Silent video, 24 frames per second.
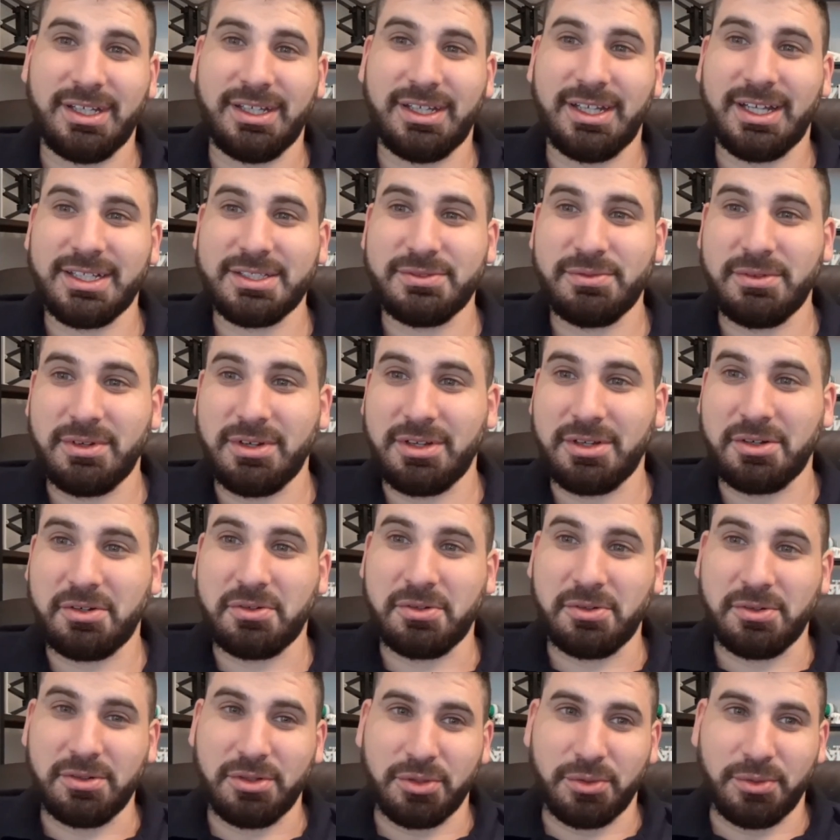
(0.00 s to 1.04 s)
That's one of the
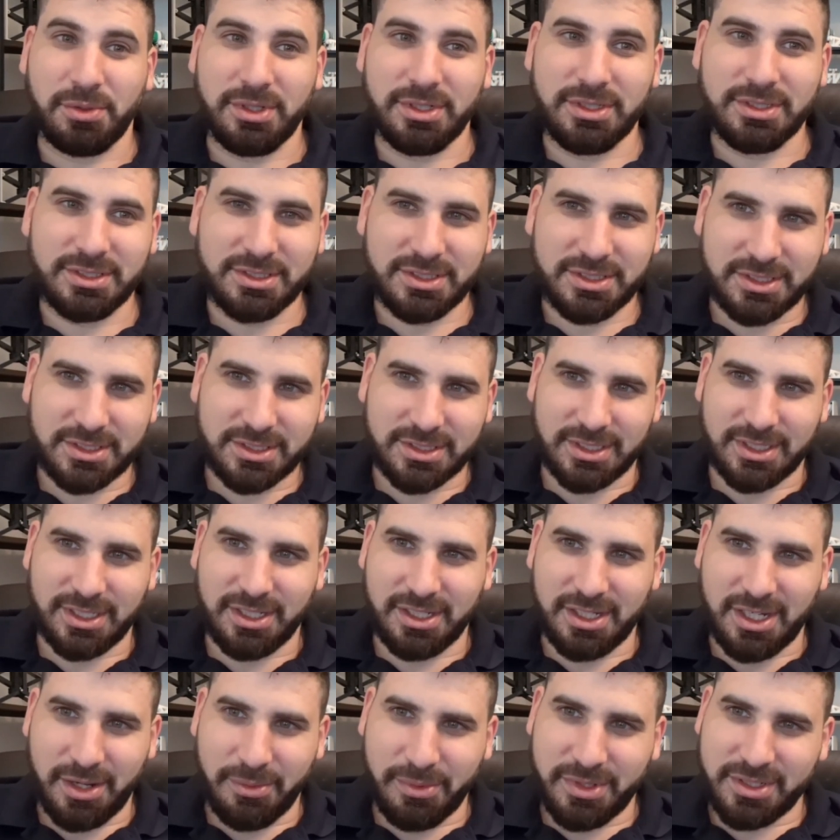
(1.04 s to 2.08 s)
cooler ones.
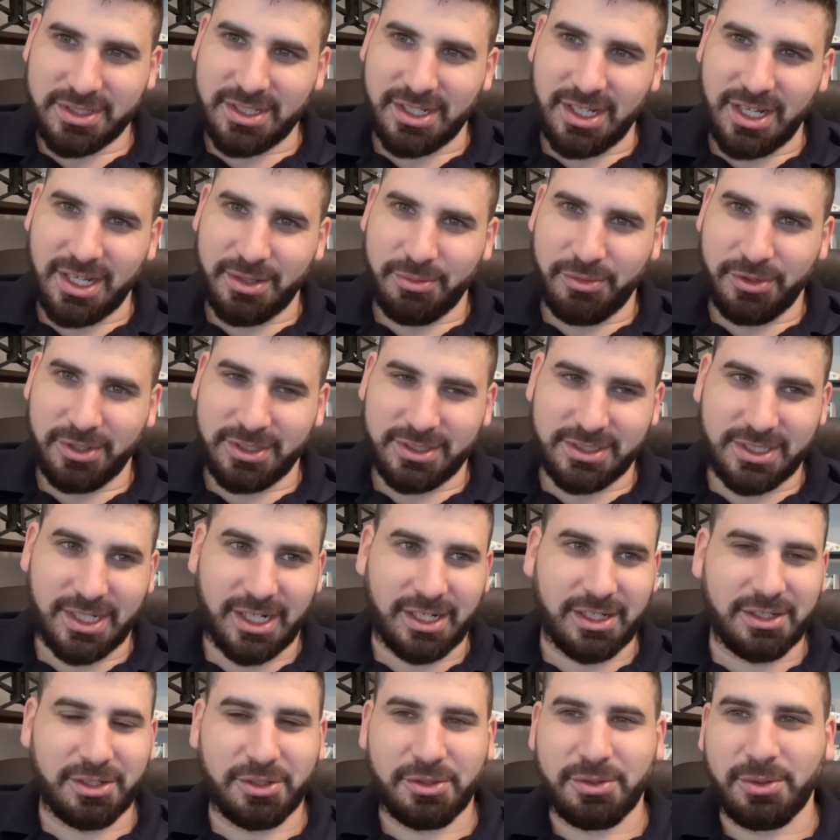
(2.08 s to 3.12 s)
I mean, it's a lot more
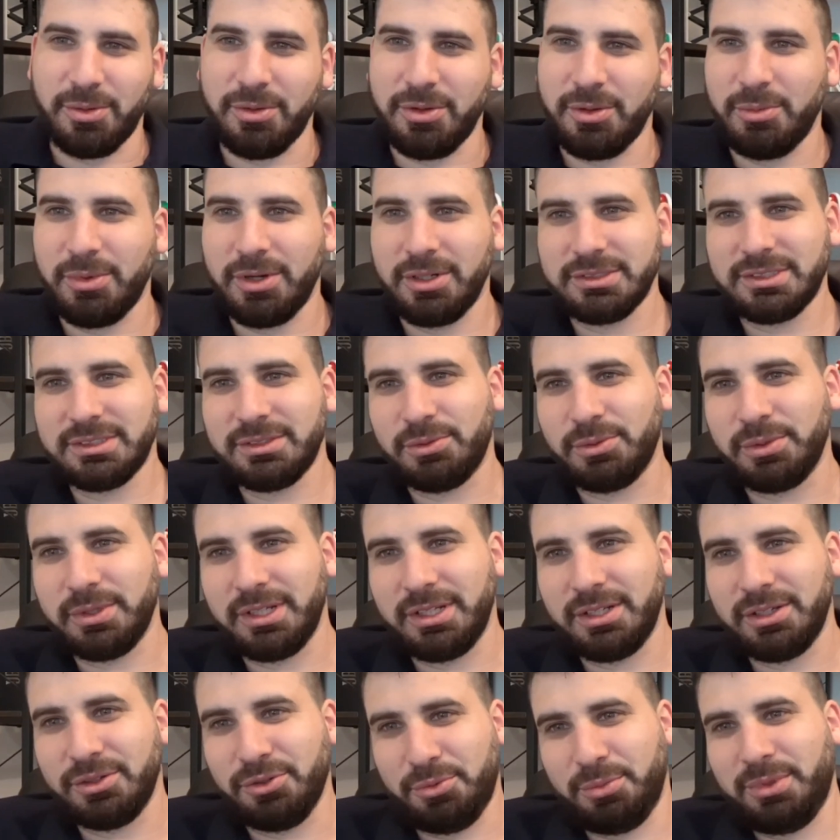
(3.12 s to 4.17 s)
technical than most of what we
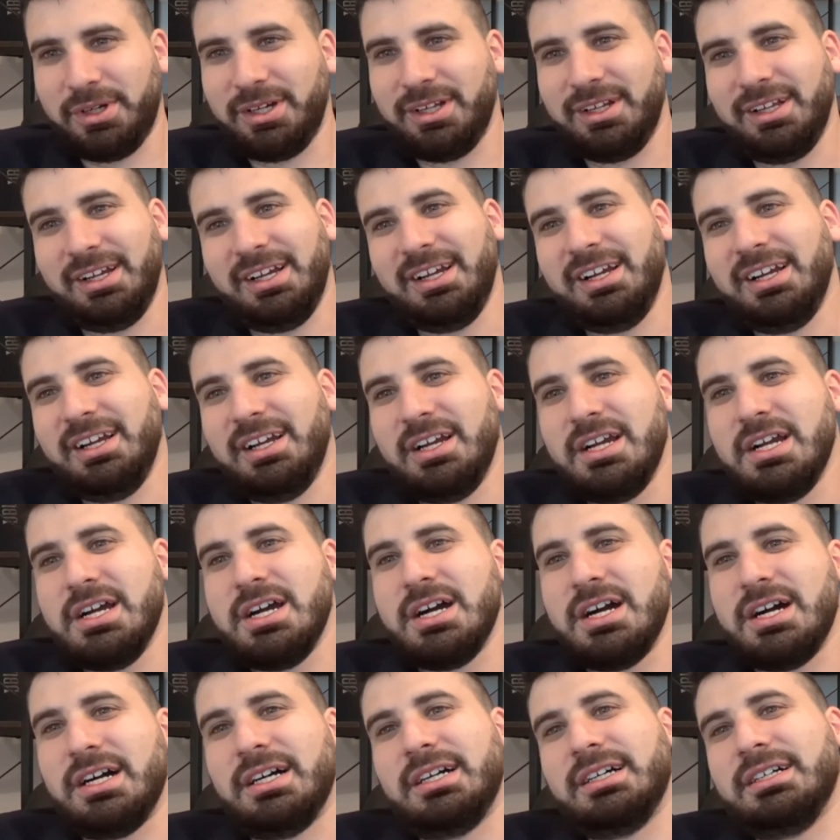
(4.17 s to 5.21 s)
do, but
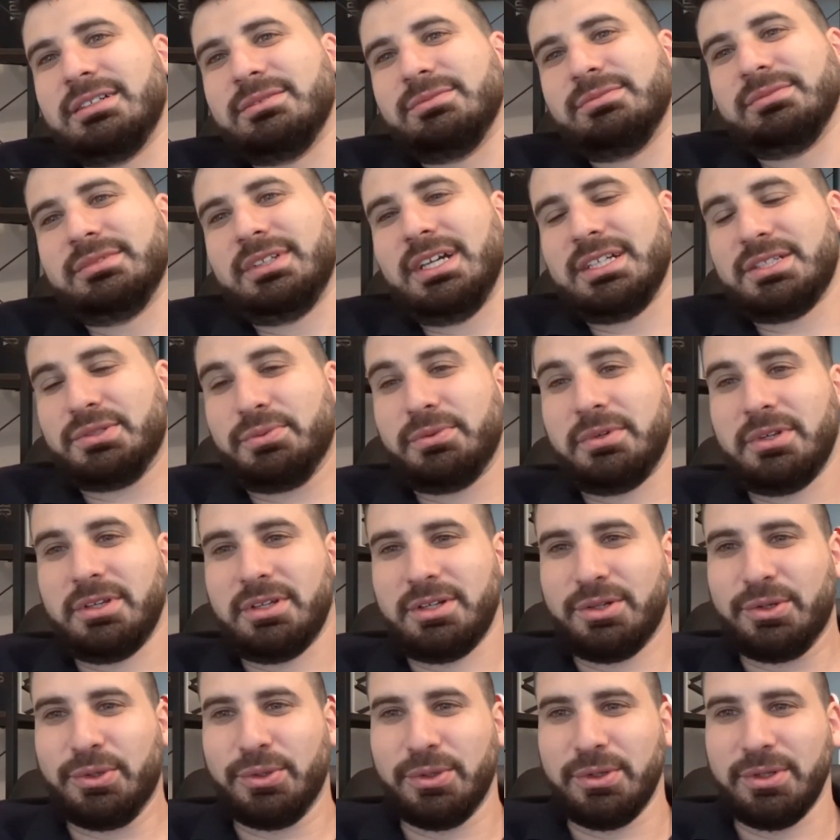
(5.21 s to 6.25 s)
that's one of the
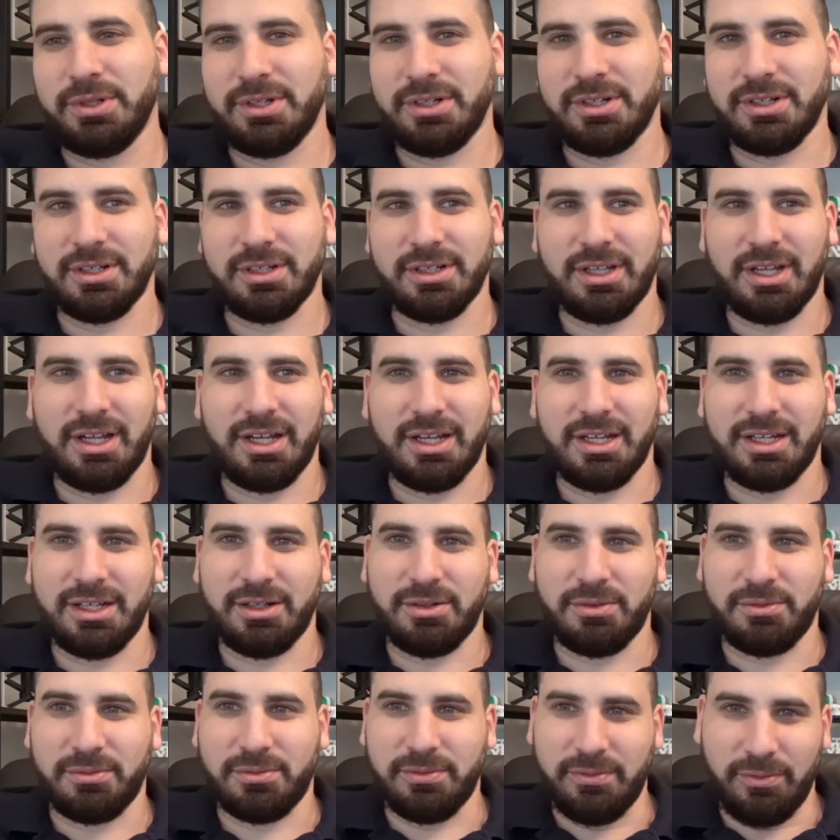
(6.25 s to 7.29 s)
cooler, like
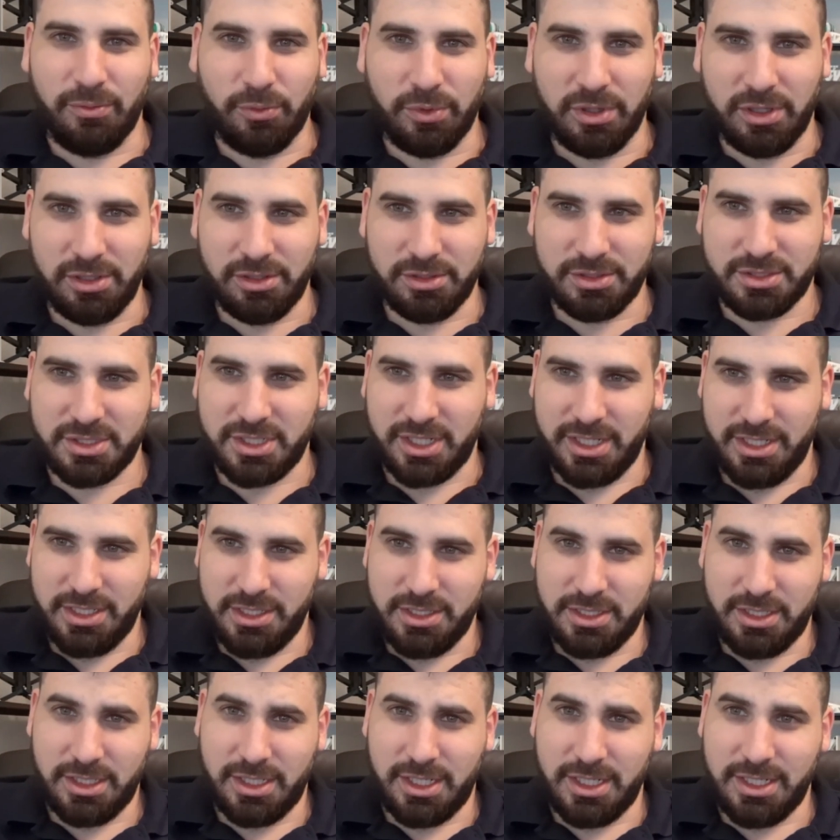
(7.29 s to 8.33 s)
world
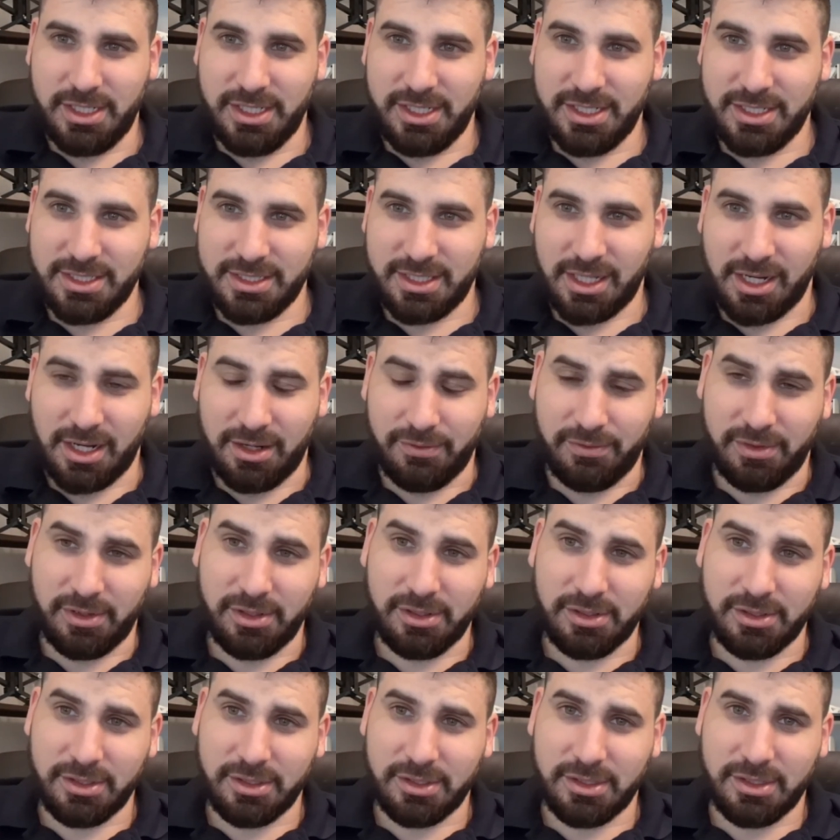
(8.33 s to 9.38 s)
changing ideas that I've
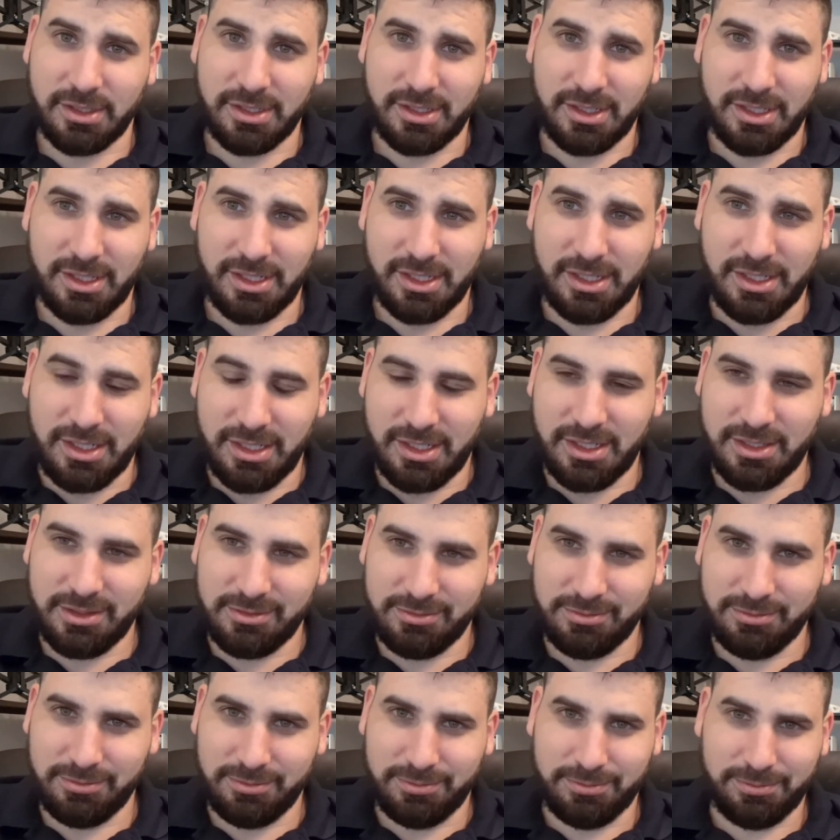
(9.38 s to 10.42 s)
heard.
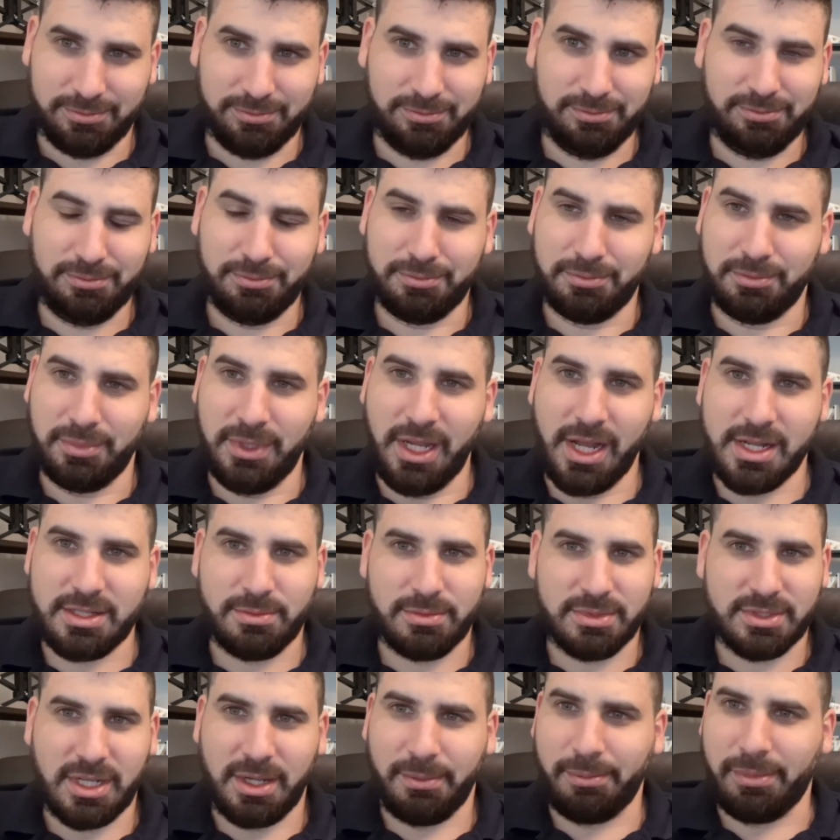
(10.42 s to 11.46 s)
Um, yeah, it's
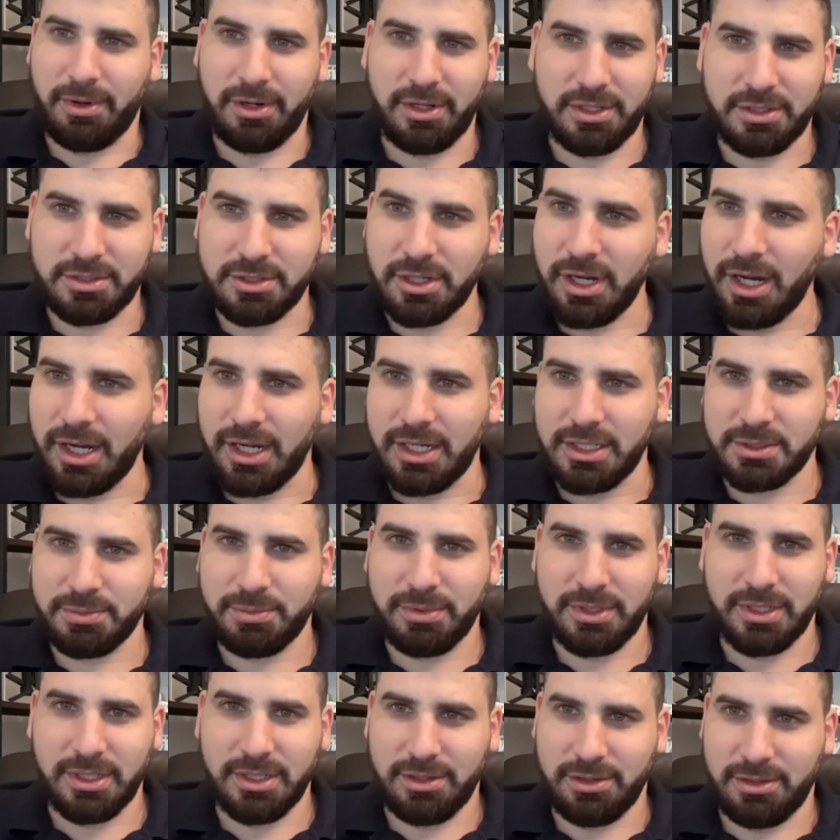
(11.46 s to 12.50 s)
almost like burning trash,
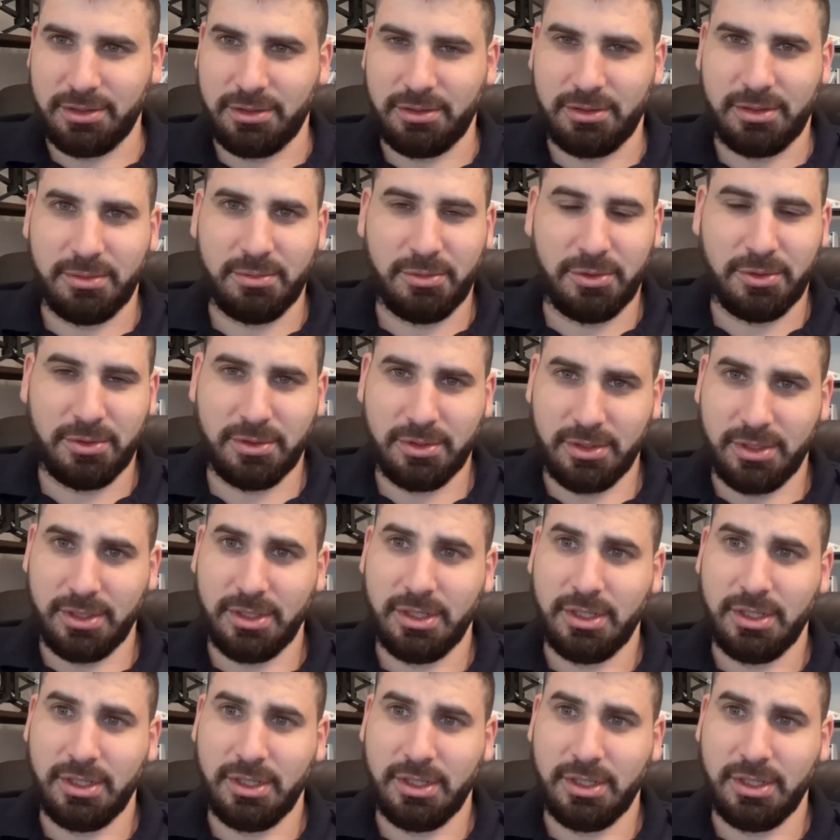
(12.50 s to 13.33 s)
but through a more.